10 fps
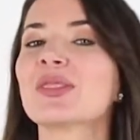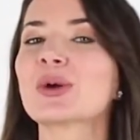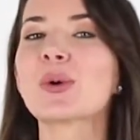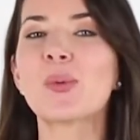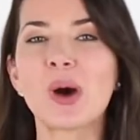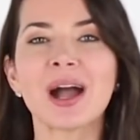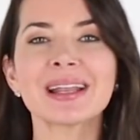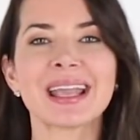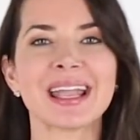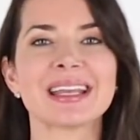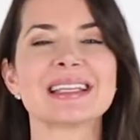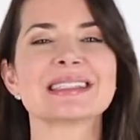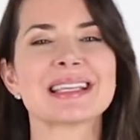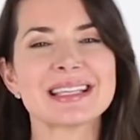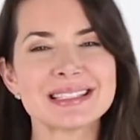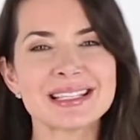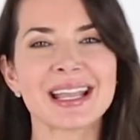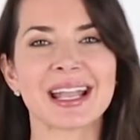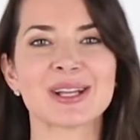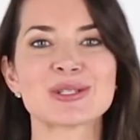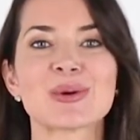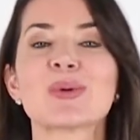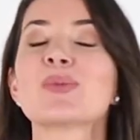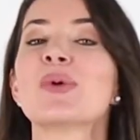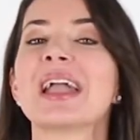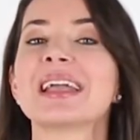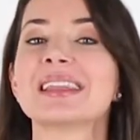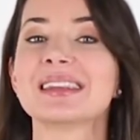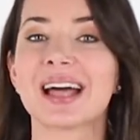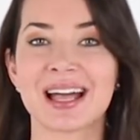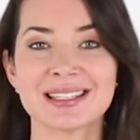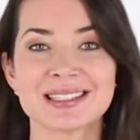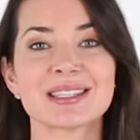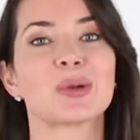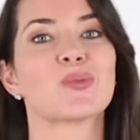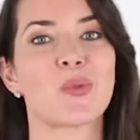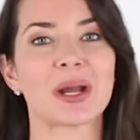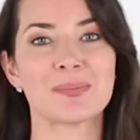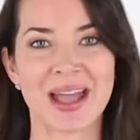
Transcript: the quad cane is easy to handle, weighing less than 1